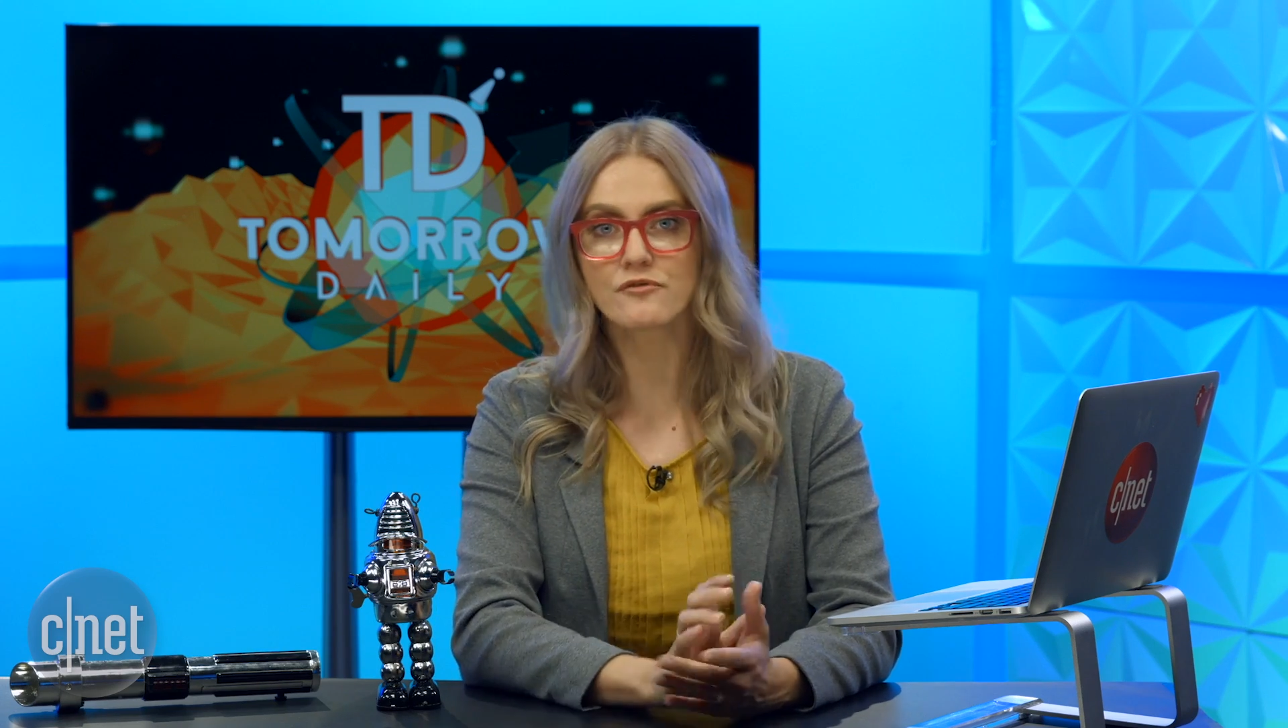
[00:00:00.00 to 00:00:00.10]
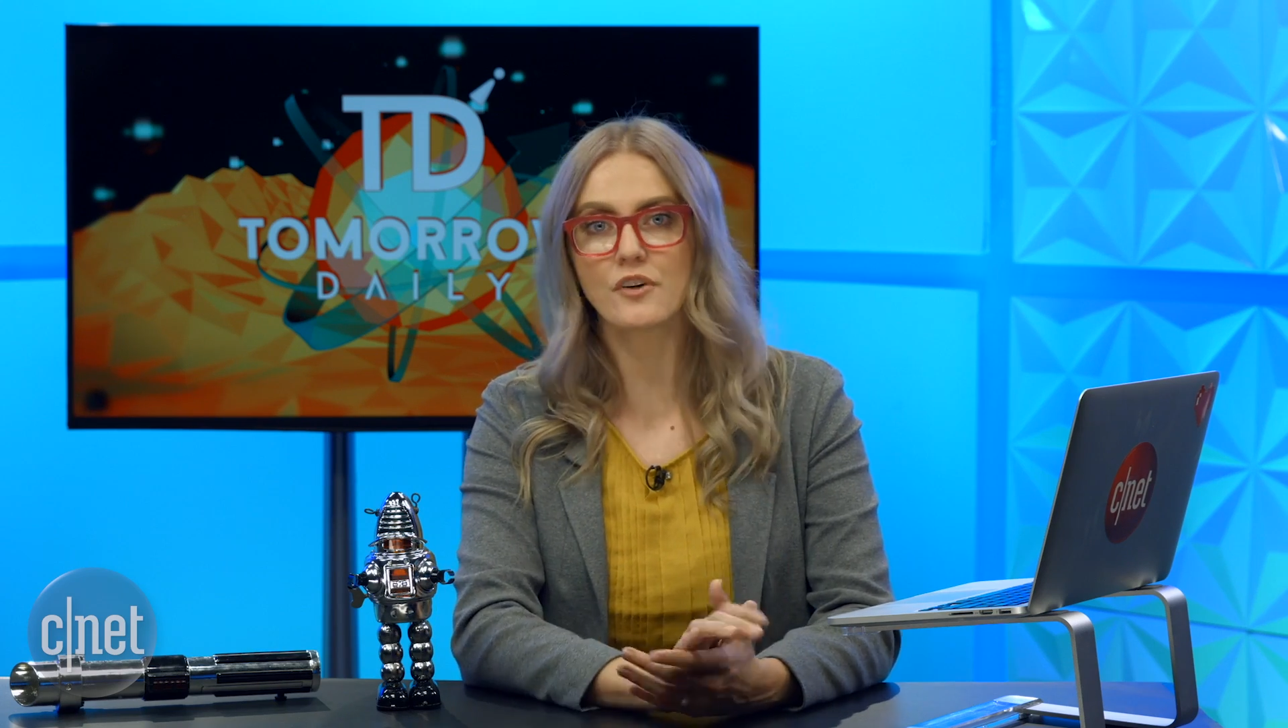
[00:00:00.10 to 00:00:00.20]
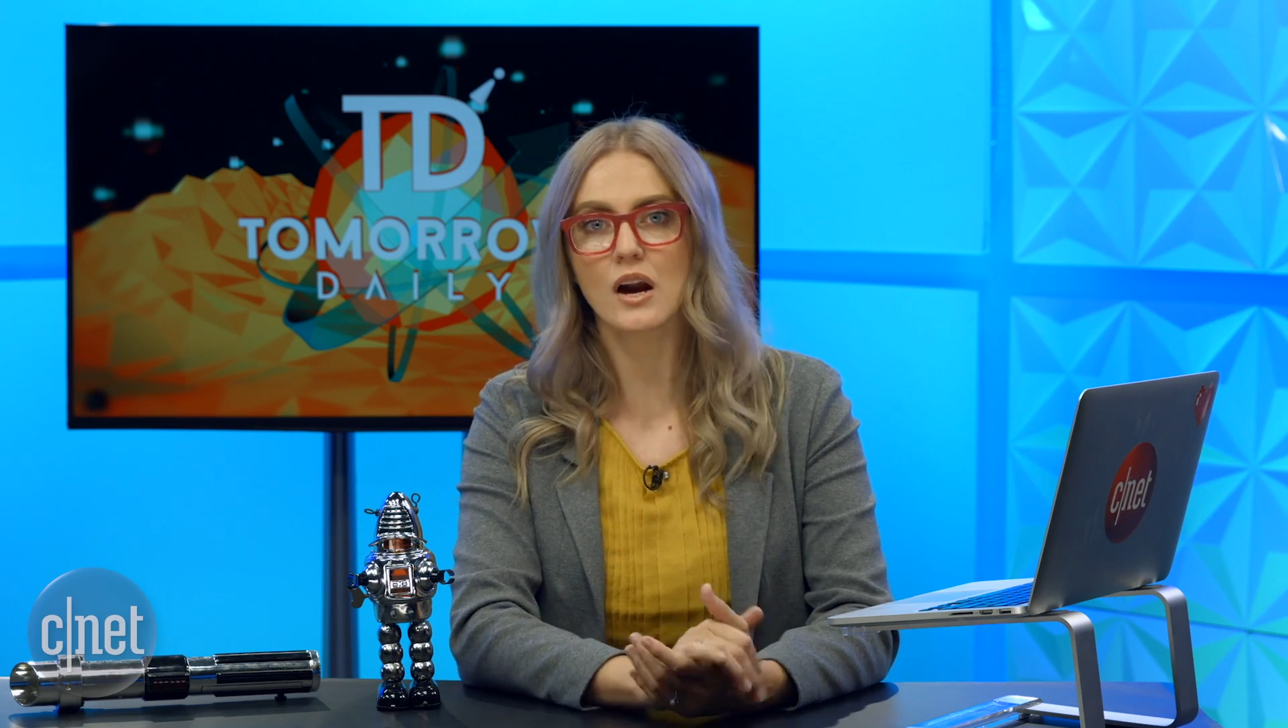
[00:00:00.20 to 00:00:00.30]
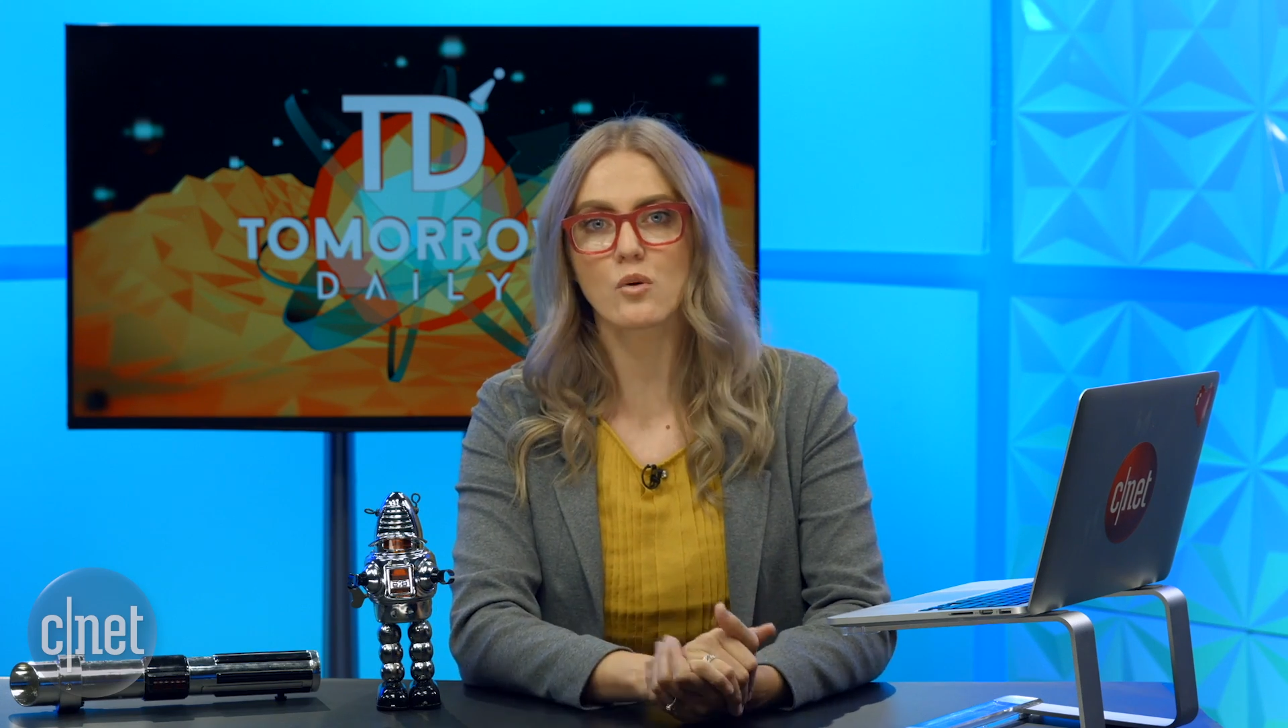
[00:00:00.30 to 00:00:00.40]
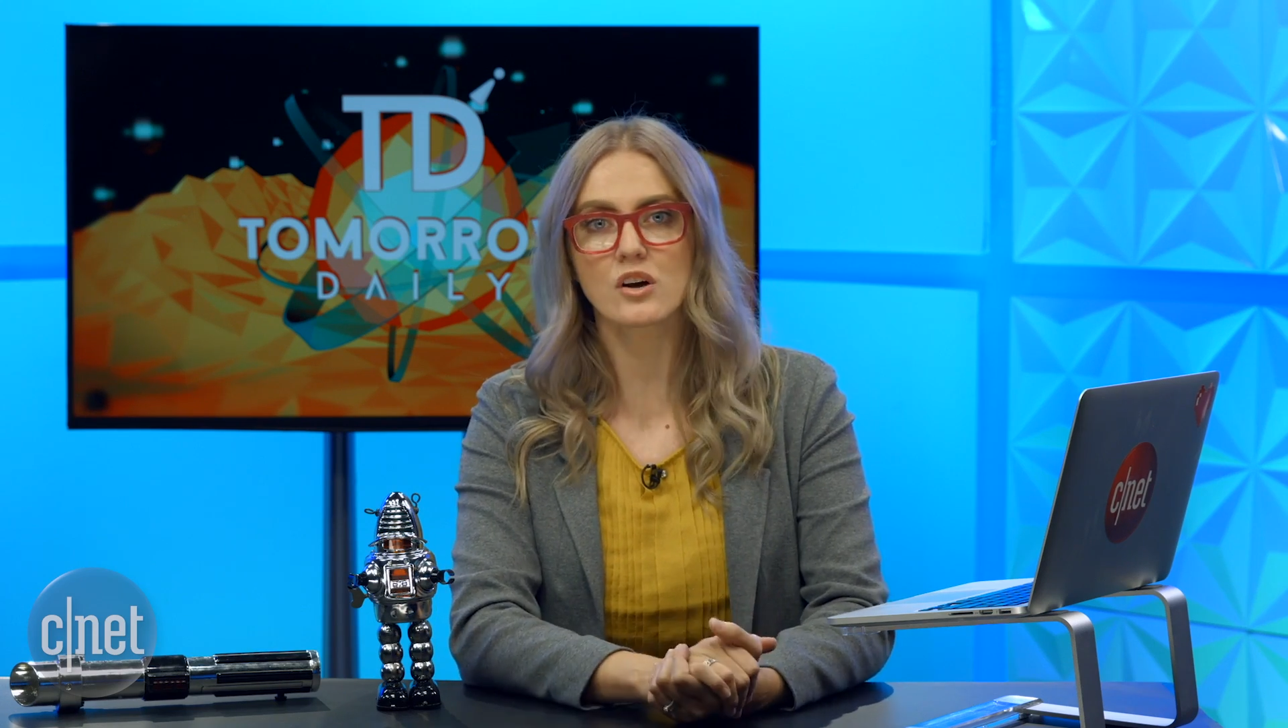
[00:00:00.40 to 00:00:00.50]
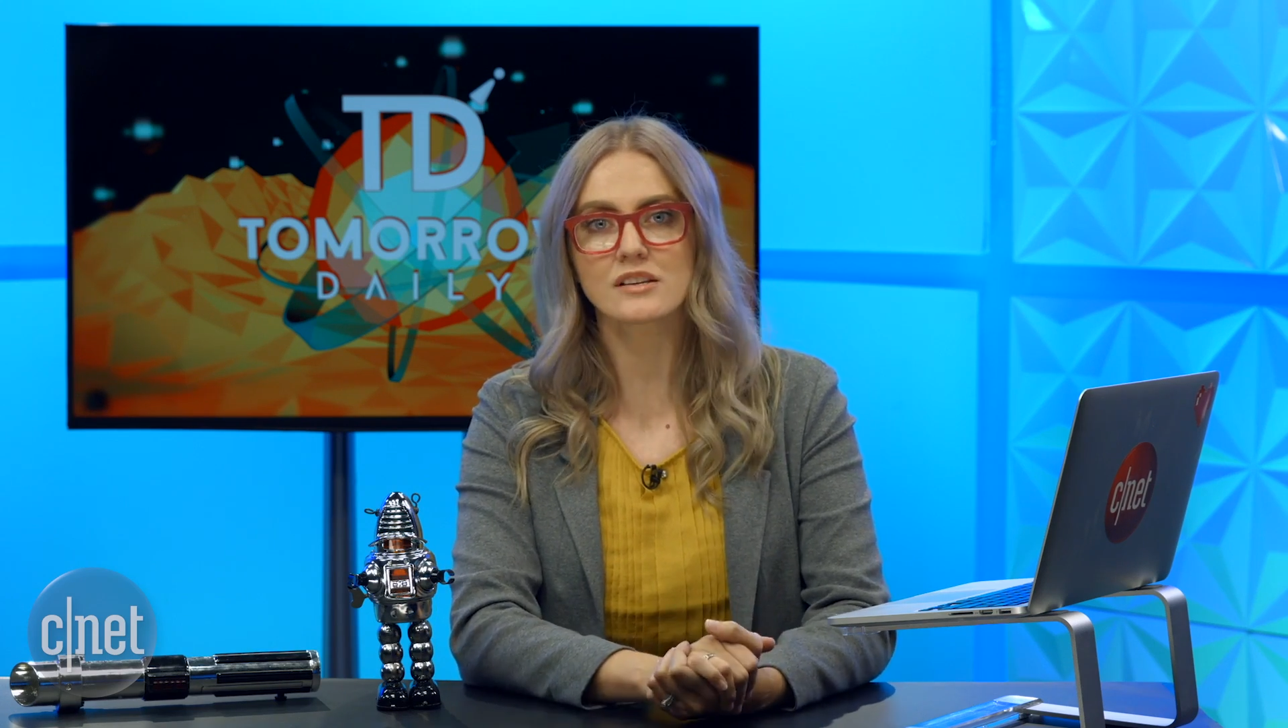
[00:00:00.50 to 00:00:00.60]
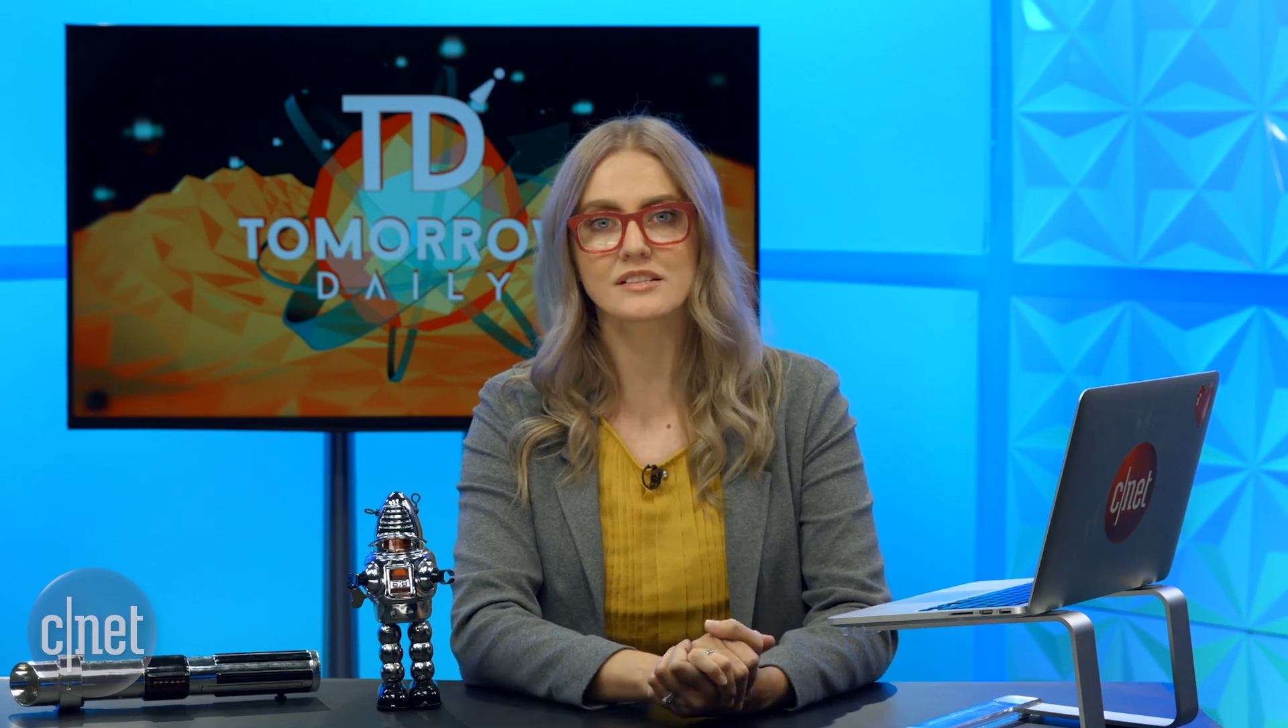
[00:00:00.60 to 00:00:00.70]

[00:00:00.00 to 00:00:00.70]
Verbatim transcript: fireworks,